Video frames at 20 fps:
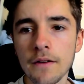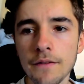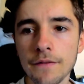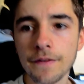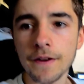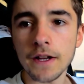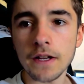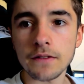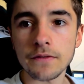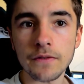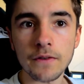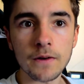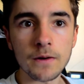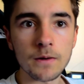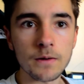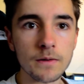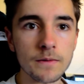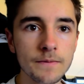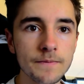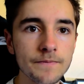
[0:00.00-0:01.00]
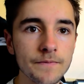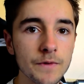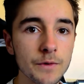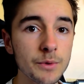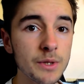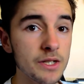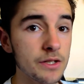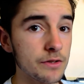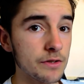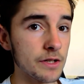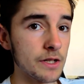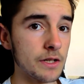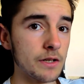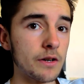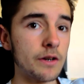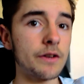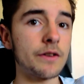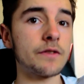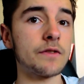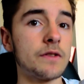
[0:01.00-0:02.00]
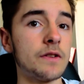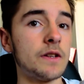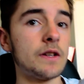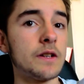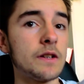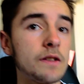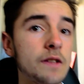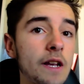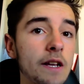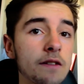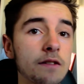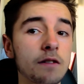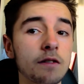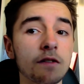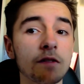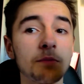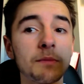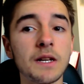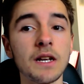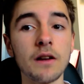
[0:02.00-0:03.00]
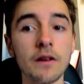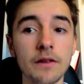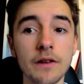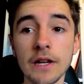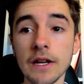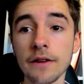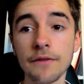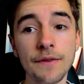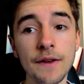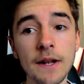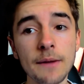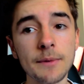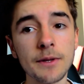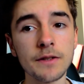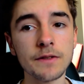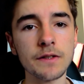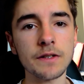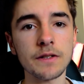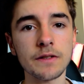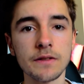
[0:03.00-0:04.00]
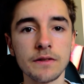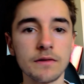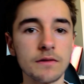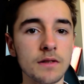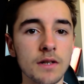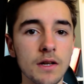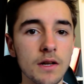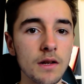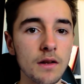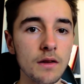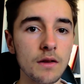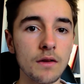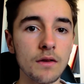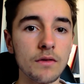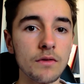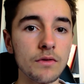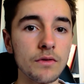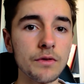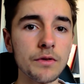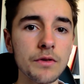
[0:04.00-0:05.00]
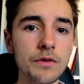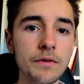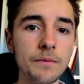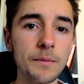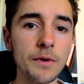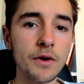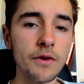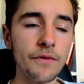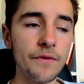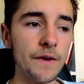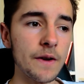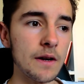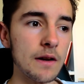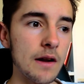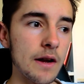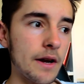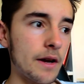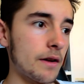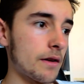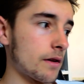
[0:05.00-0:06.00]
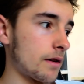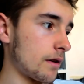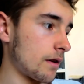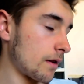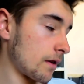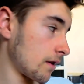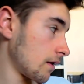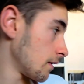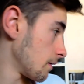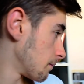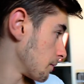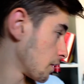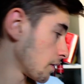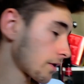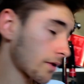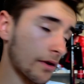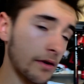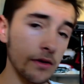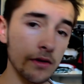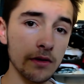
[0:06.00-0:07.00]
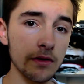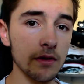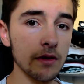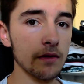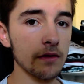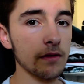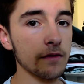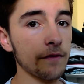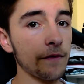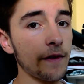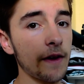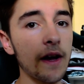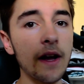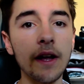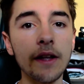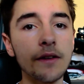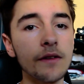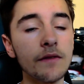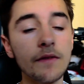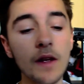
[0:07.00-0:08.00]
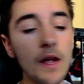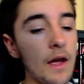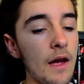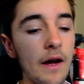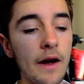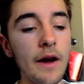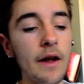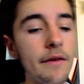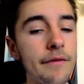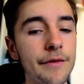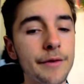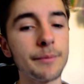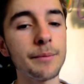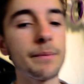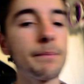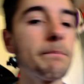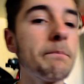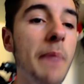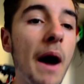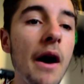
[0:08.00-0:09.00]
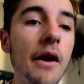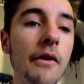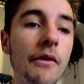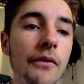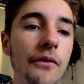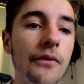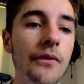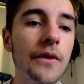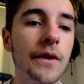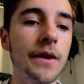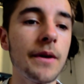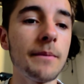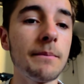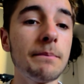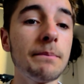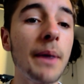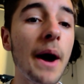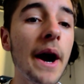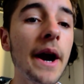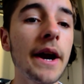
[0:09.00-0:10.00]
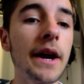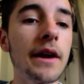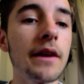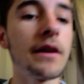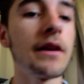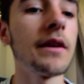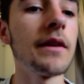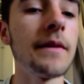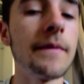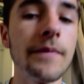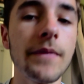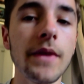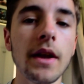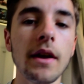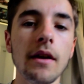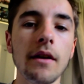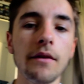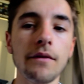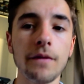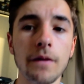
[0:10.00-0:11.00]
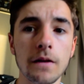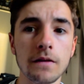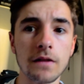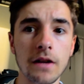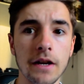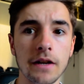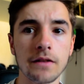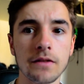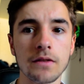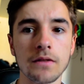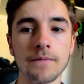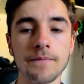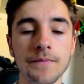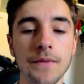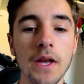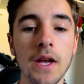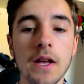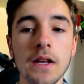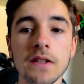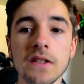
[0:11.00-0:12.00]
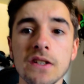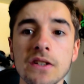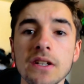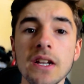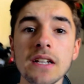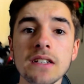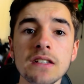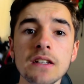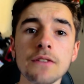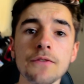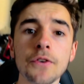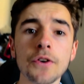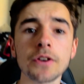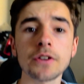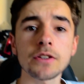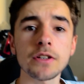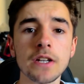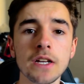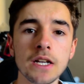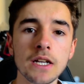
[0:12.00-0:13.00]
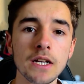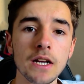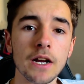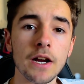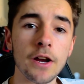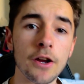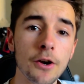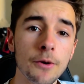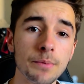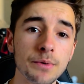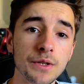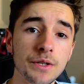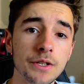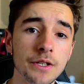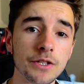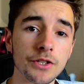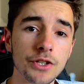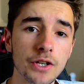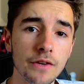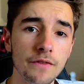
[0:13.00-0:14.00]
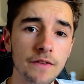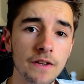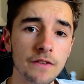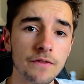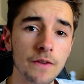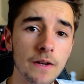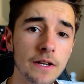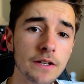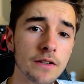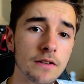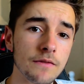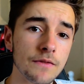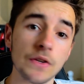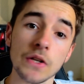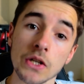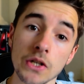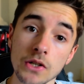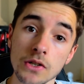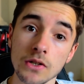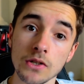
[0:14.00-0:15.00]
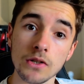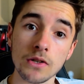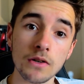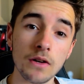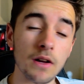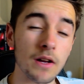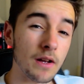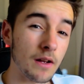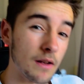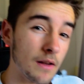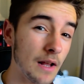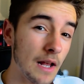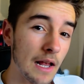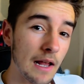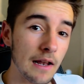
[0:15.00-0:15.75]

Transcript: things for reducing noise that cost me only filament and no more thing like motor or fan. I haven't both buy things like so. So that's it for today. I hope you enjoy this little video.